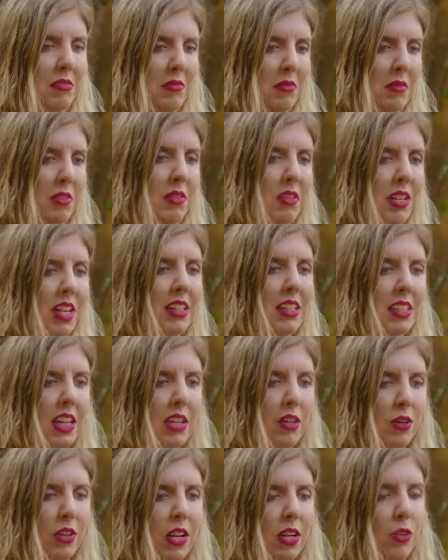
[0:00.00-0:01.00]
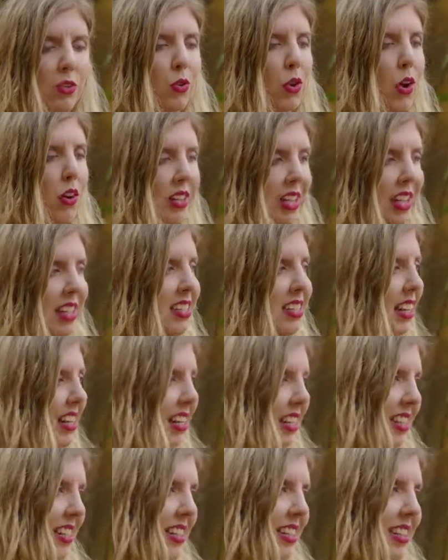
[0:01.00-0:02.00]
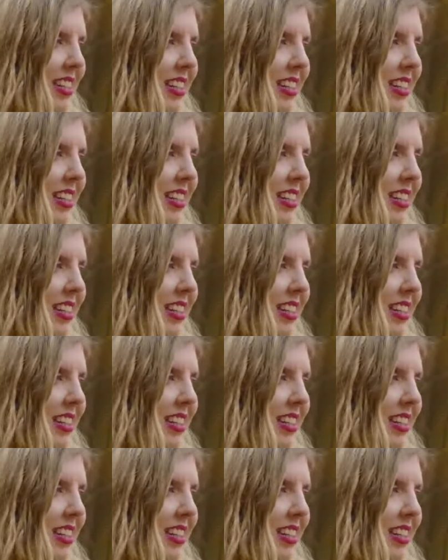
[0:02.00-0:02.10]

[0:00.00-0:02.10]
the things that you can do on the internet.